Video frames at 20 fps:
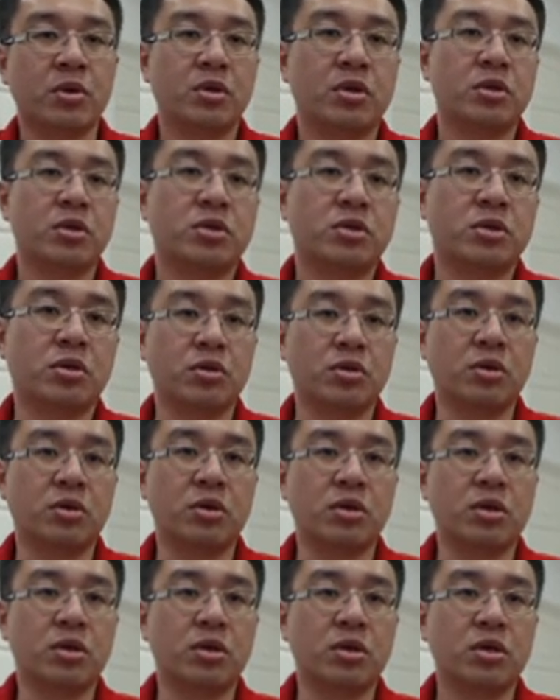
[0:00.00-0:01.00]
So
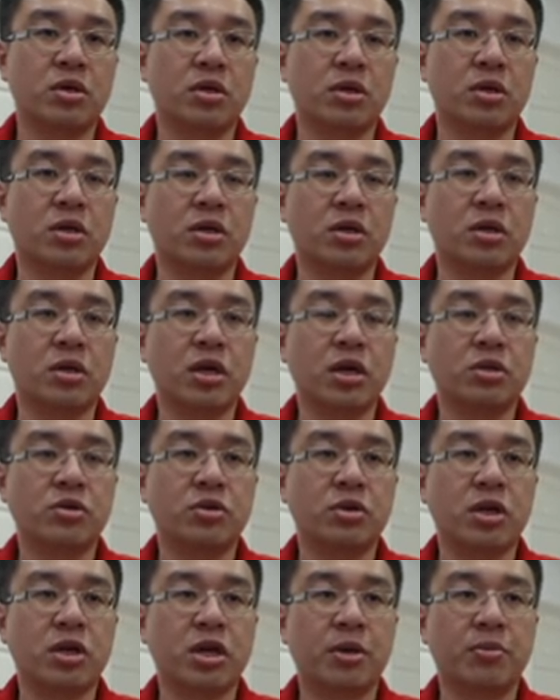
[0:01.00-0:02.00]
in the actual
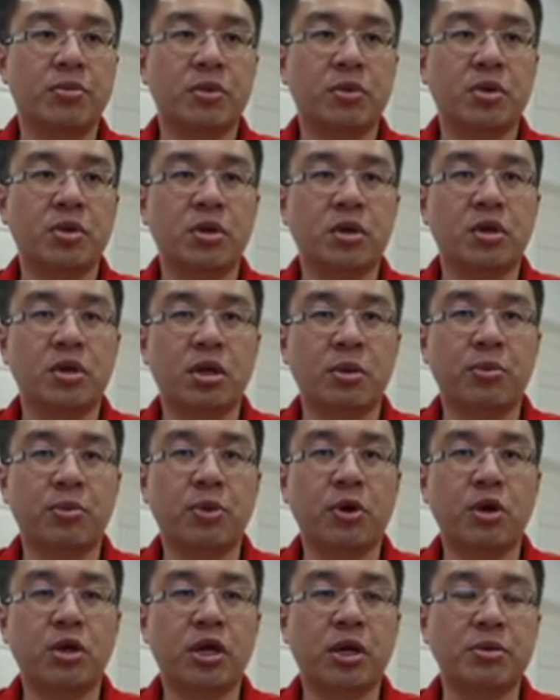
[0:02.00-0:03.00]
game the
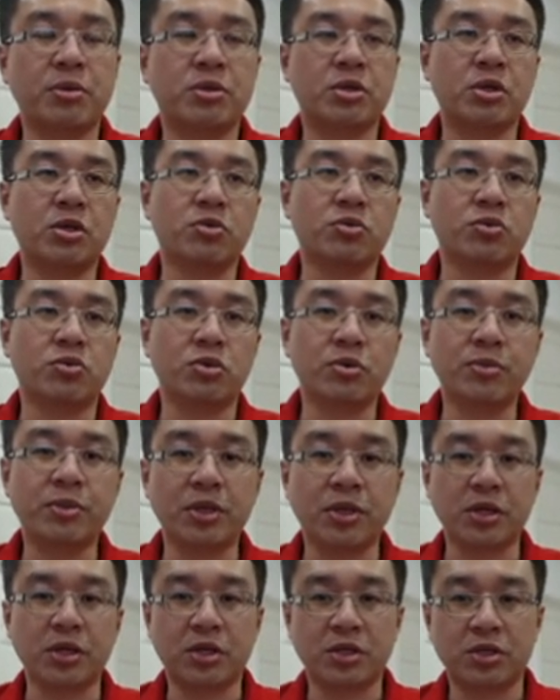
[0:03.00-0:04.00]
pawn capture will be
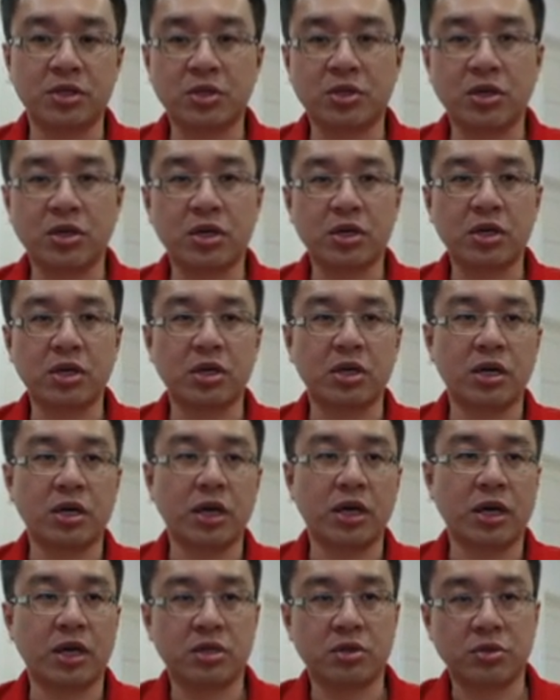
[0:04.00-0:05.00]
stronger,
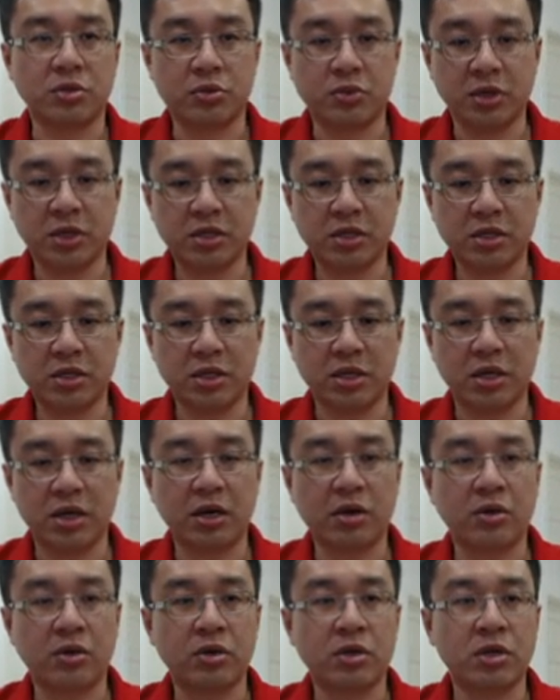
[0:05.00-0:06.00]
as this allows
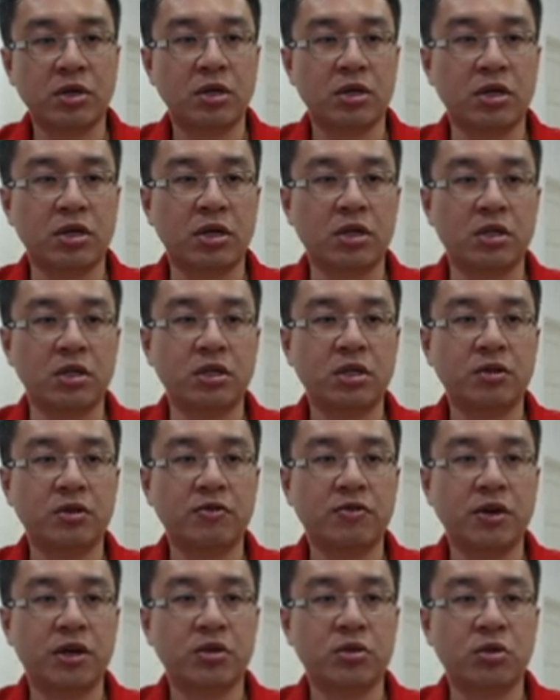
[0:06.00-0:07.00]
the g
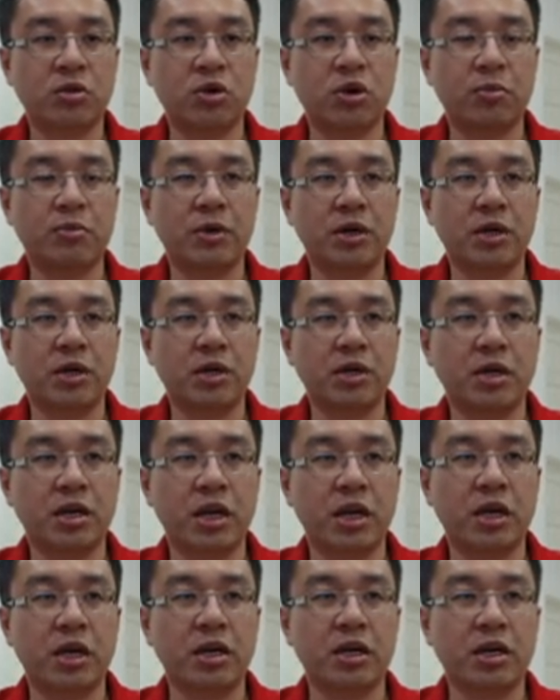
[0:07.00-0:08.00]
file to open
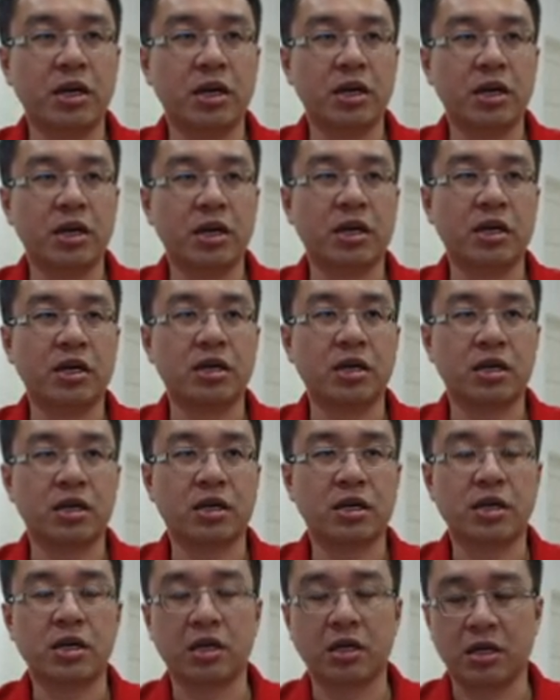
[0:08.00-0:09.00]
and attack the
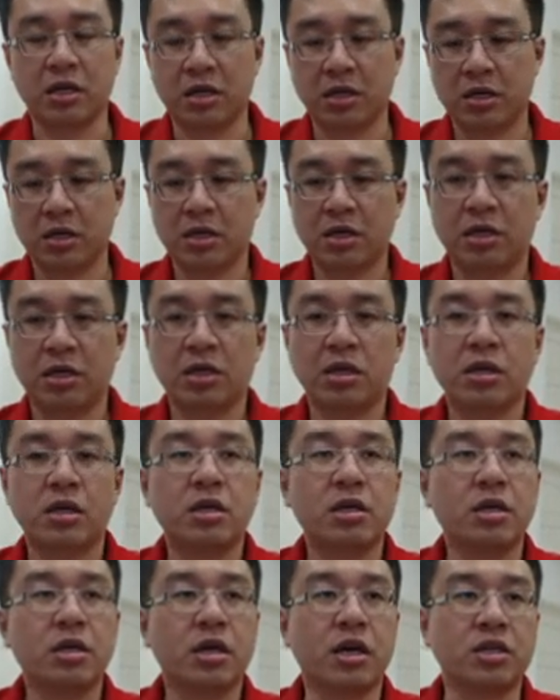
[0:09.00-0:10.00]
king
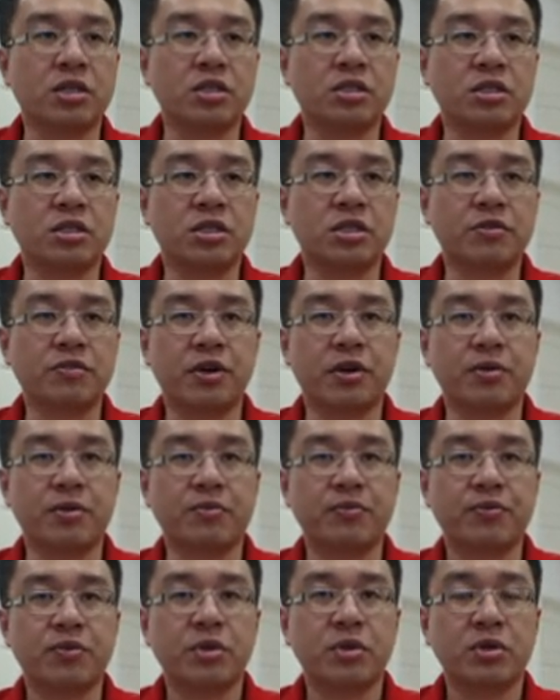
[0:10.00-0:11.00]
at g file.
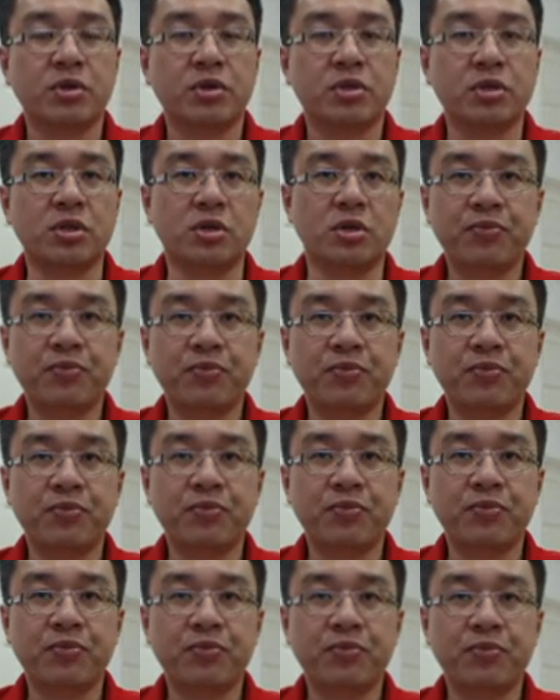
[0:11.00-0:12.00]
So in the
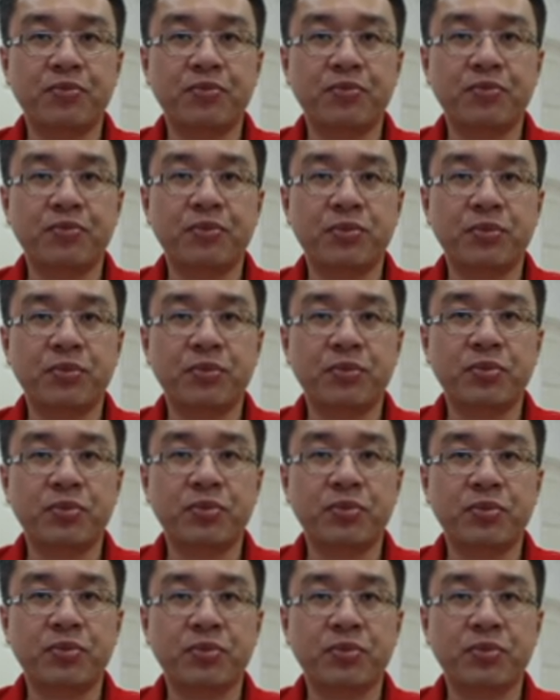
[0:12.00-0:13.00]
actual game
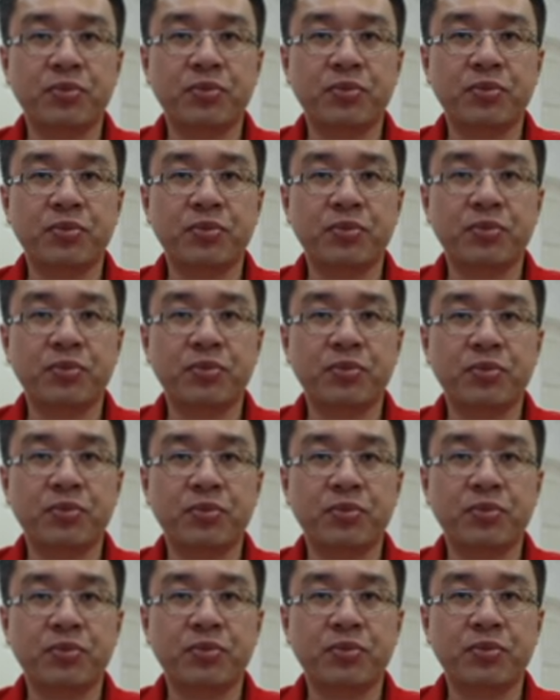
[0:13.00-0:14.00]
the g takes
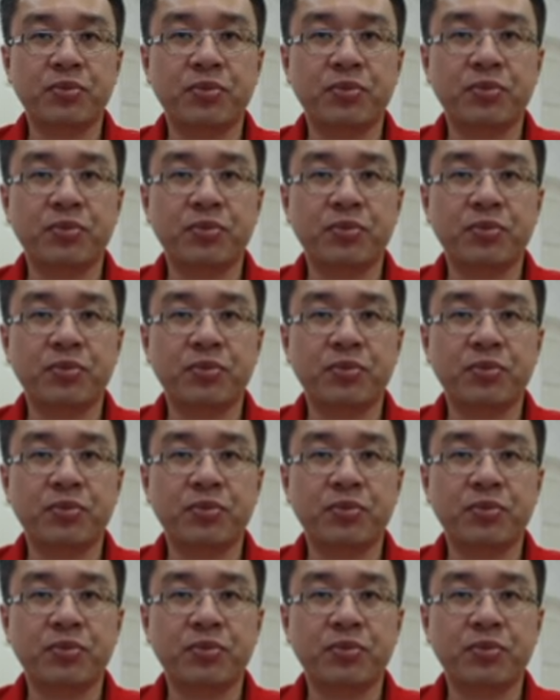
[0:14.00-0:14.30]
the pawn,